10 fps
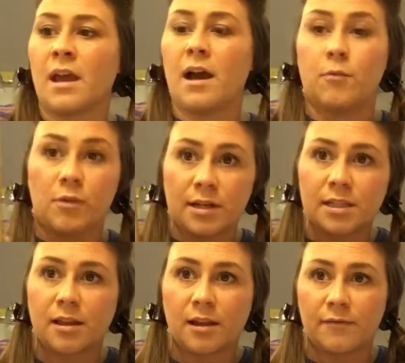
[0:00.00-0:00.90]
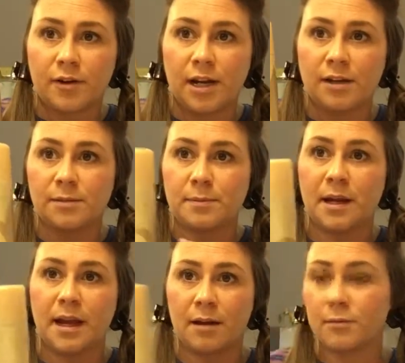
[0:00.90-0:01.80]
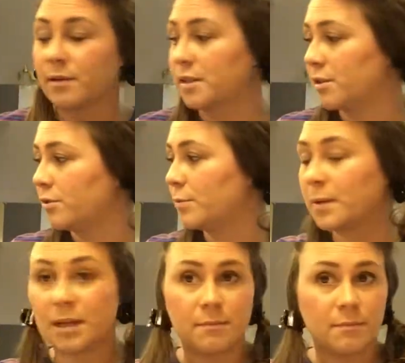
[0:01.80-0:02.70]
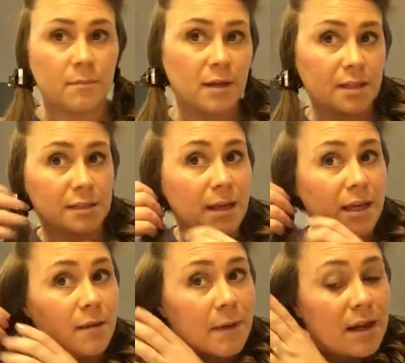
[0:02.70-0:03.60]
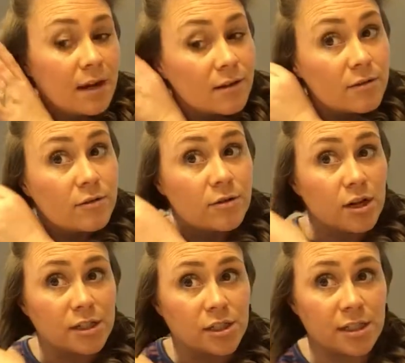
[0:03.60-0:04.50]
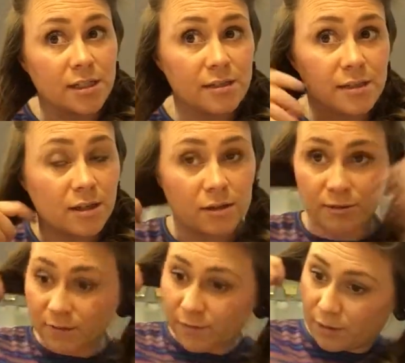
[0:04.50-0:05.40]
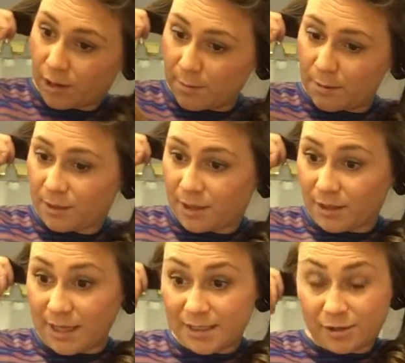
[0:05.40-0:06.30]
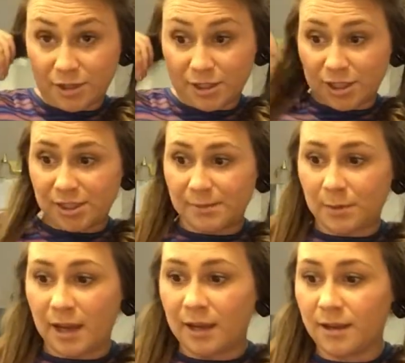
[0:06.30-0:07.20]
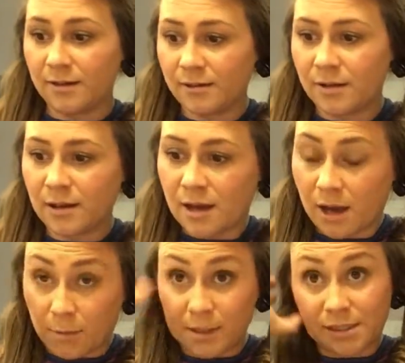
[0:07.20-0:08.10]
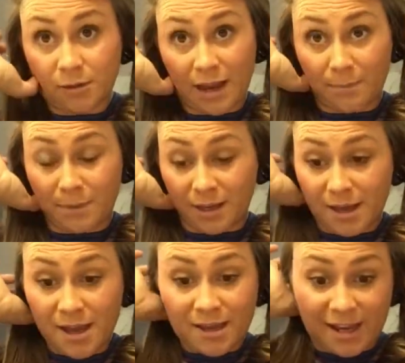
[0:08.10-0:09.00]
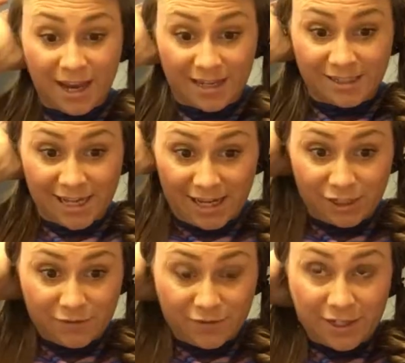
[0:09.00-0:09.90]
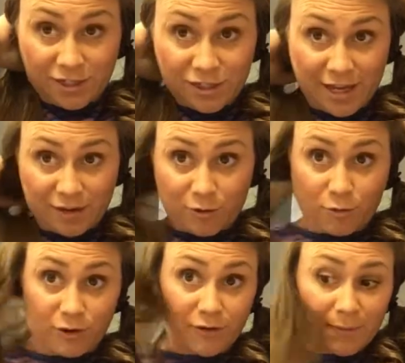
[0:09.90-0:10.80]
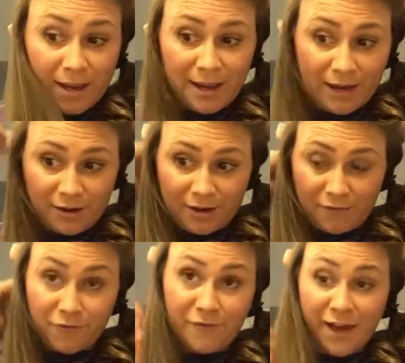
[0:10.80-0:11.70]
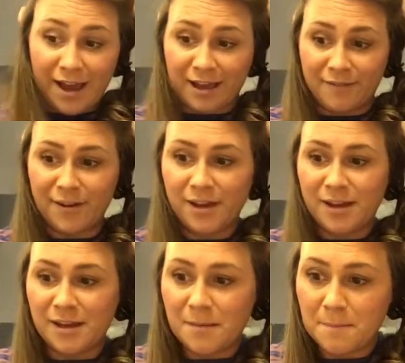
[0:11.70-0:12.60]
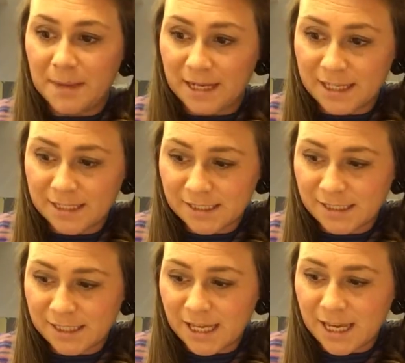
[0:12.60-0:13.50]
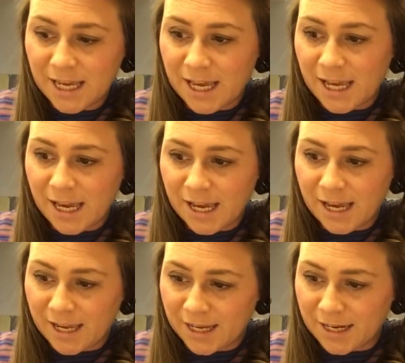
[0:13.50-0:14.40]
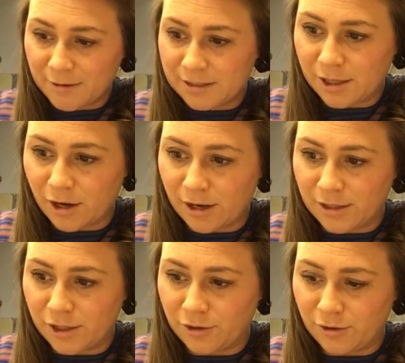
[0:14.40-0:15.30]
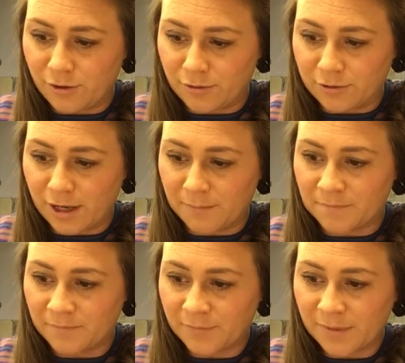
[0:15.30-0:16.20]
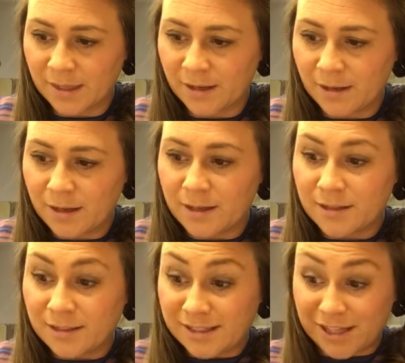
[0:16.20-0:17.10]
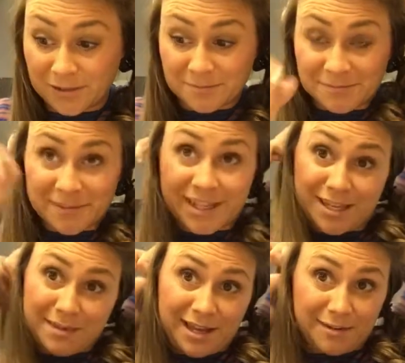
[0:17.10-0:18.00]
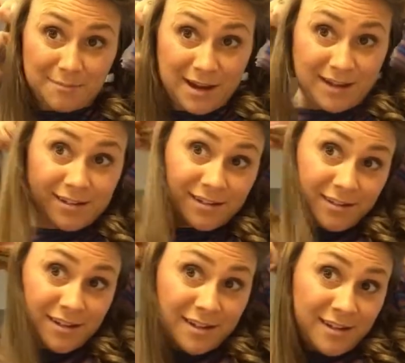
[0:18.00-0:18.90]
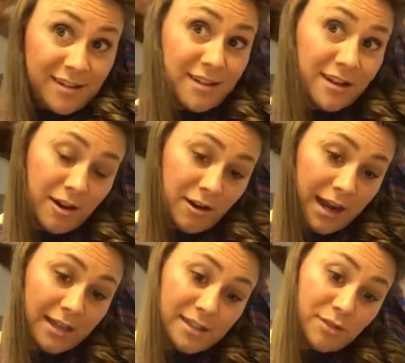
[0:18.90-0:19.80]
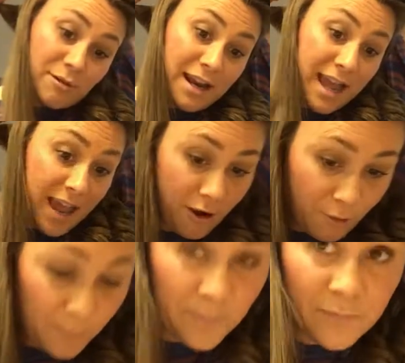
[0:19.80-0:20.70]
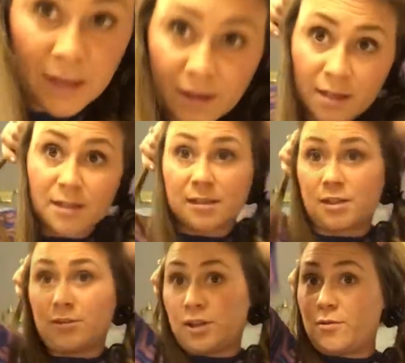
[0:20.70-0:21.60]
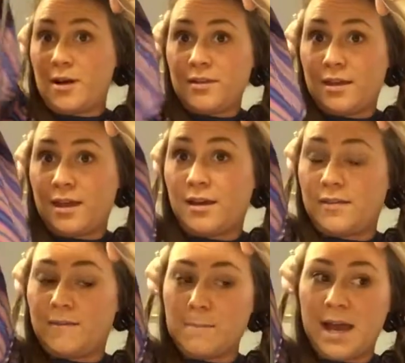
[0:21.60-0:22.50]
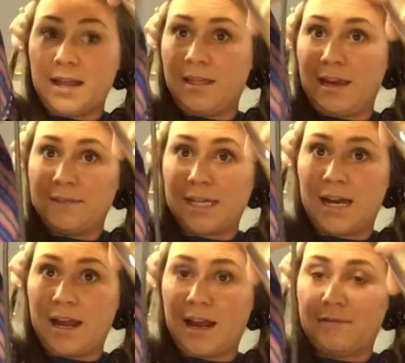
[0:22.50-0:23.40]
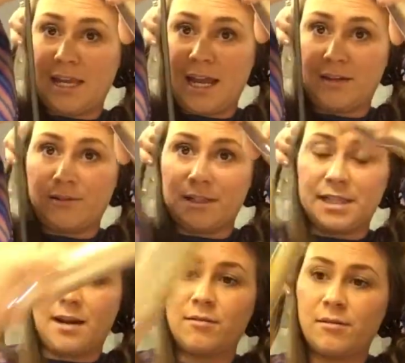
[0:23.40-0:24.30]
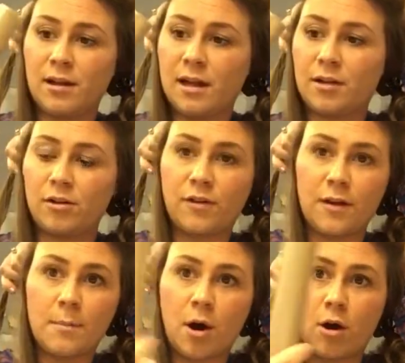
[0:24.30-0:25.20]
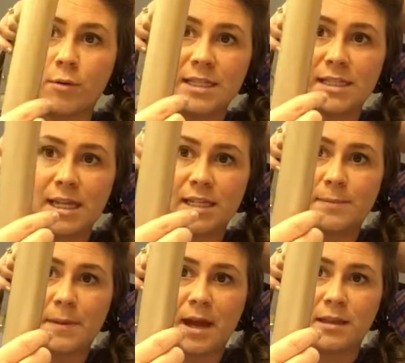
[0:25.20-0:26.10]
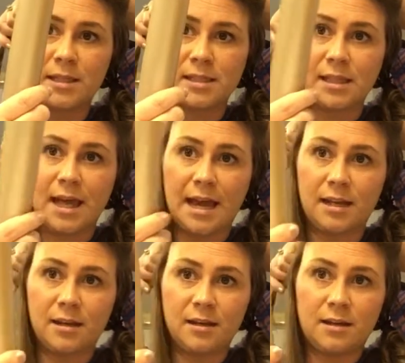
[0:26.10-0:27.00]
I want to love your hairspray, I really do. And it's making my hair a little crunchy. So if you come up with a less crunchy spray, I'll be so happy. Guys, I just finished that quarter of my hair in 5 minutes. And I talking to you the whole time. So keep that in mind. All right, so now, to go on my left side, I have to angle it down, and your thumb always stays behind this light.